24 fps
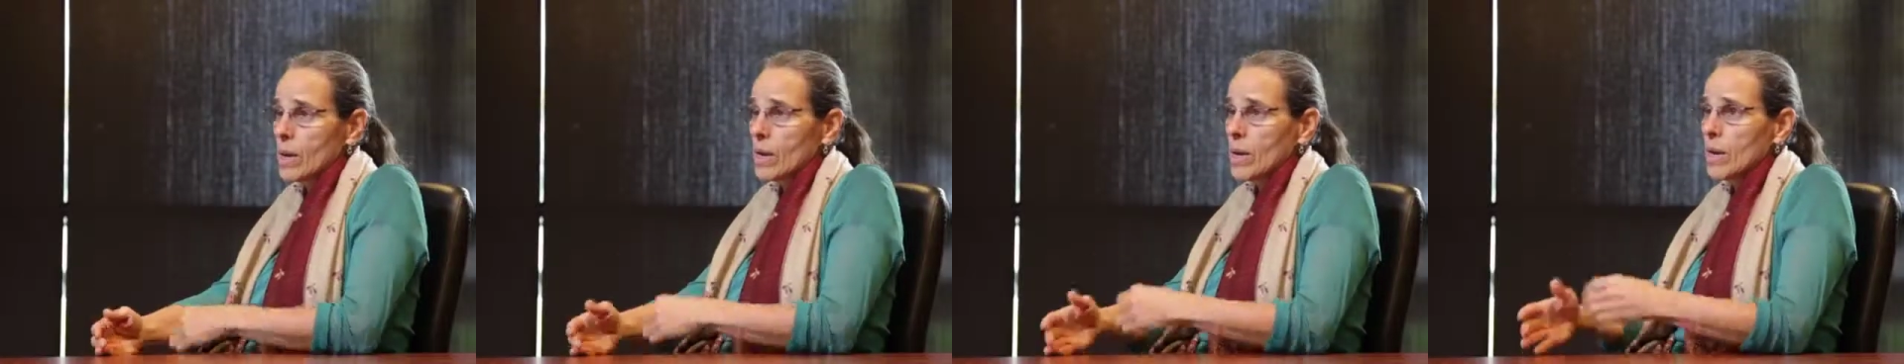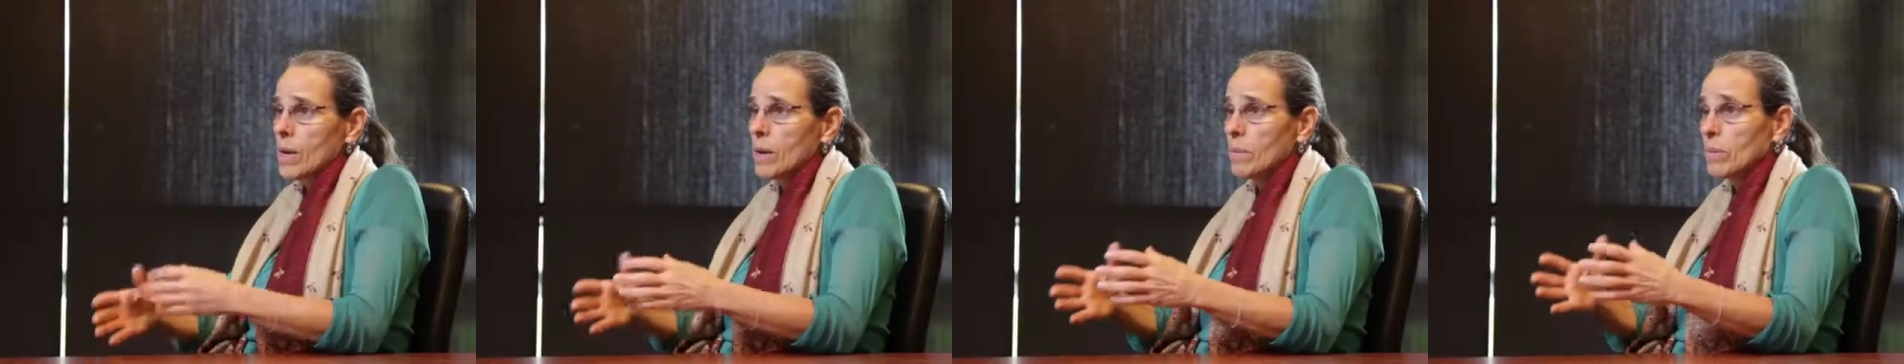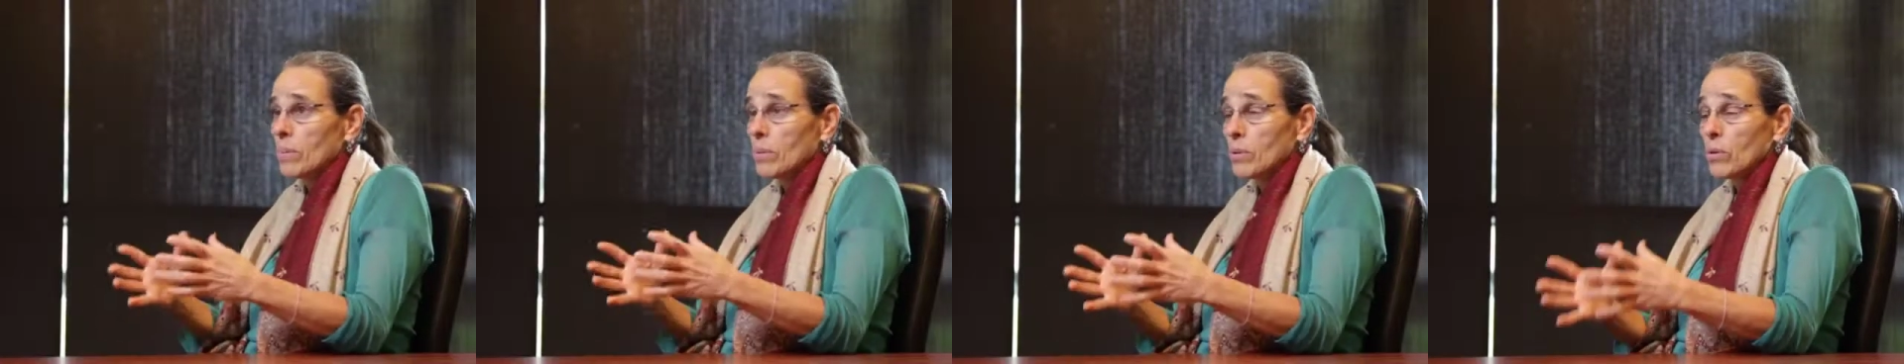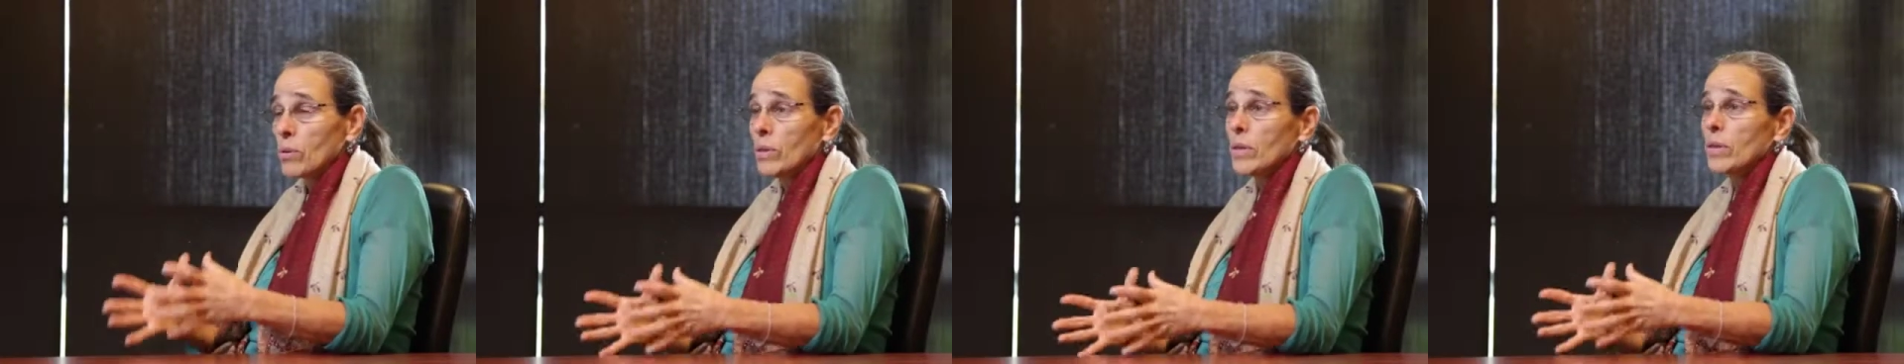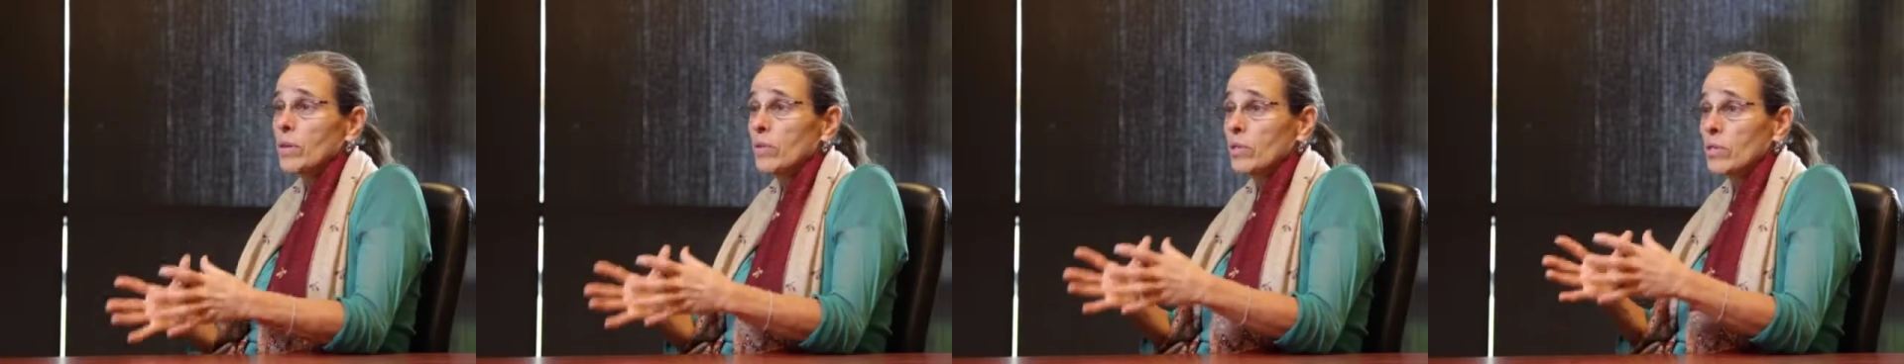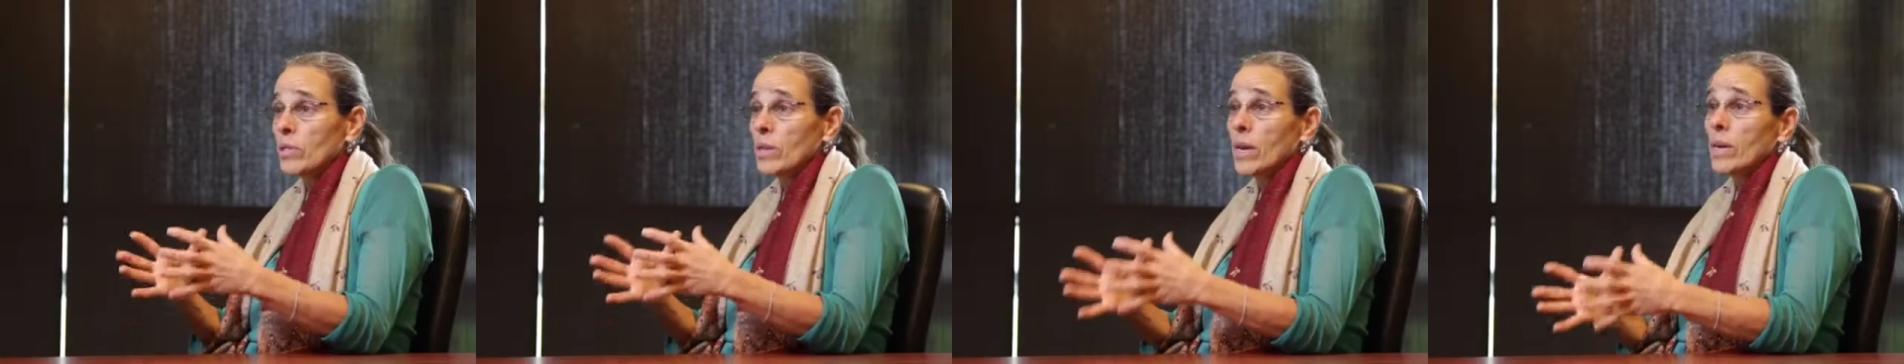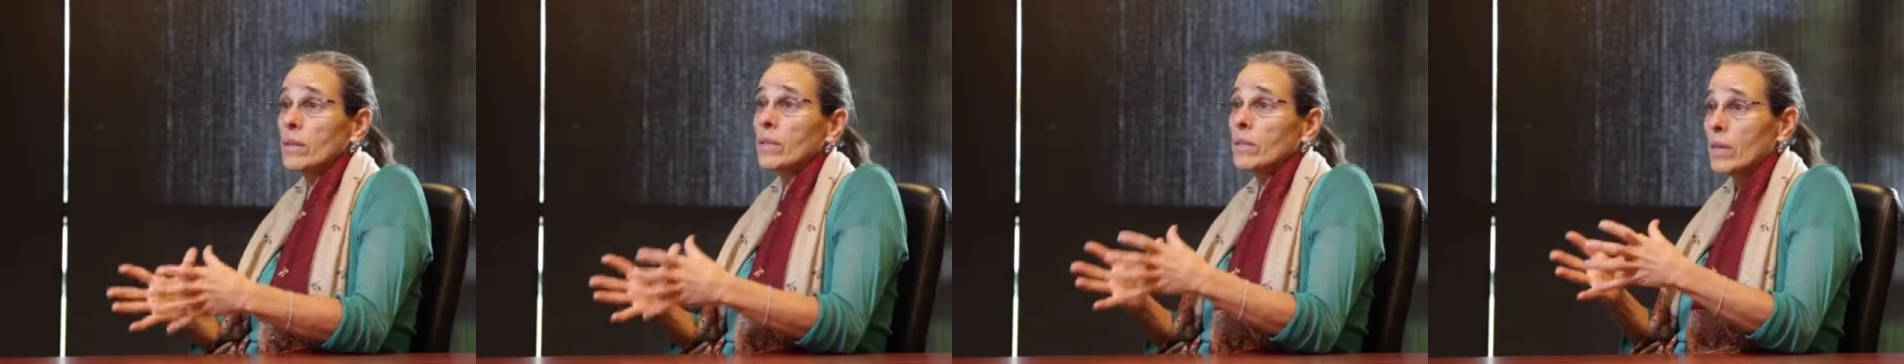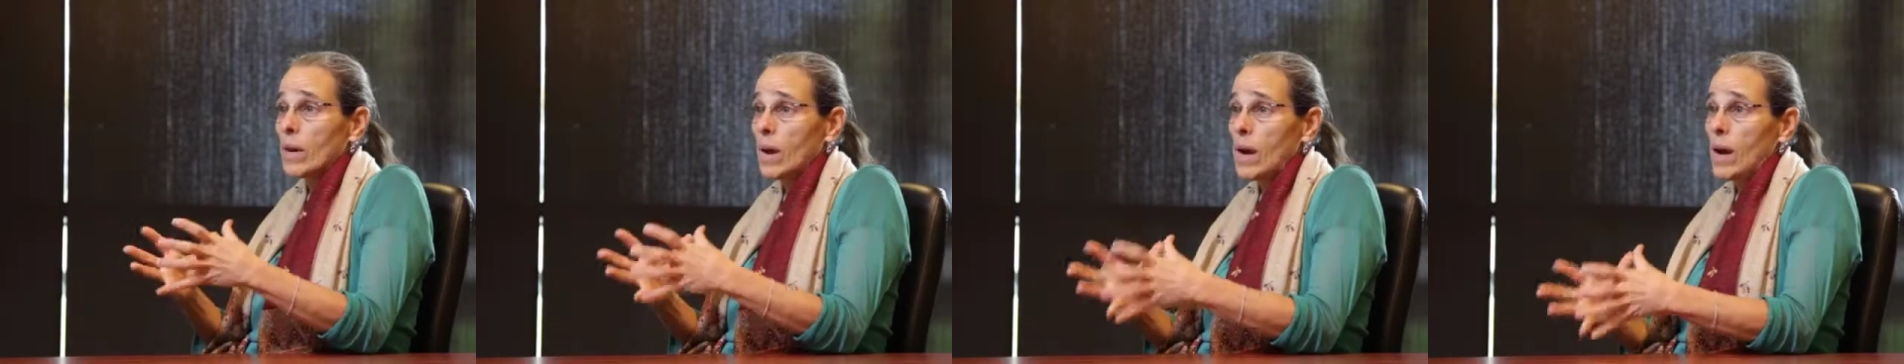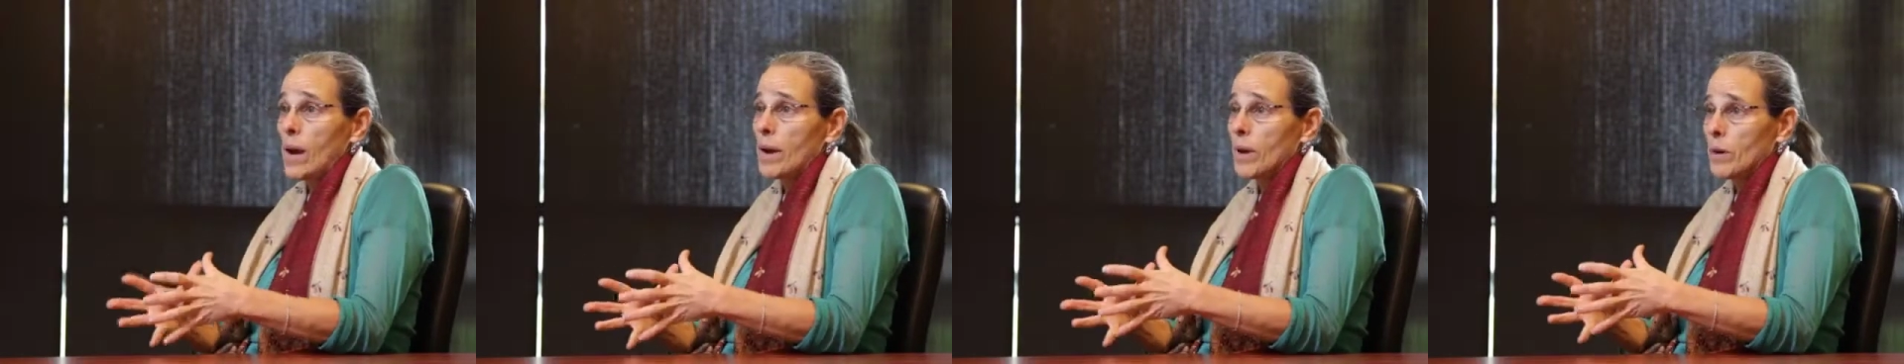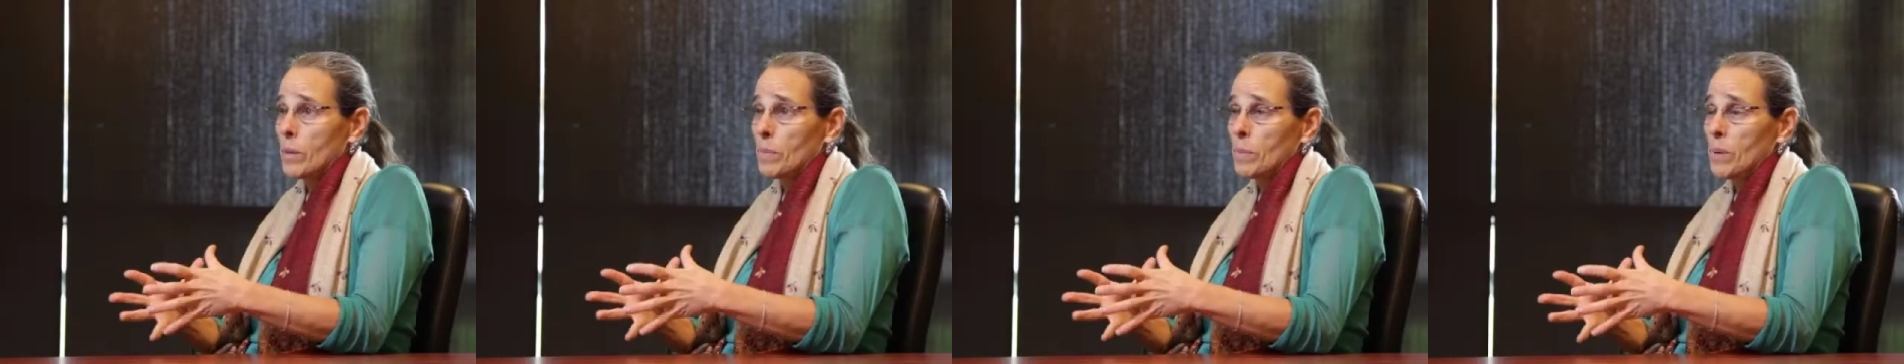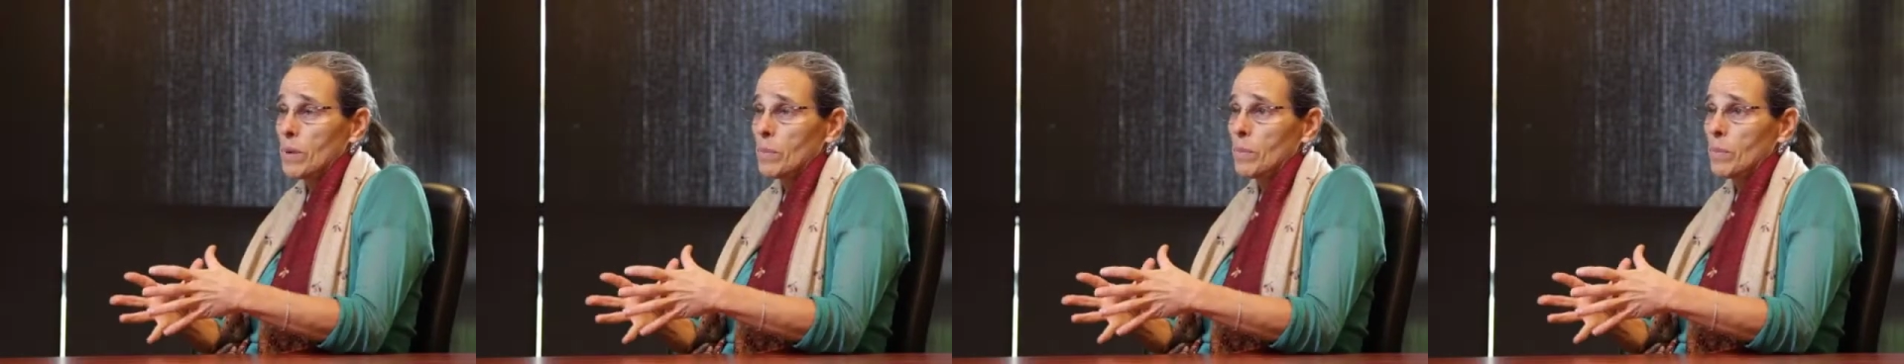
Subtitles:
Employers tend to hire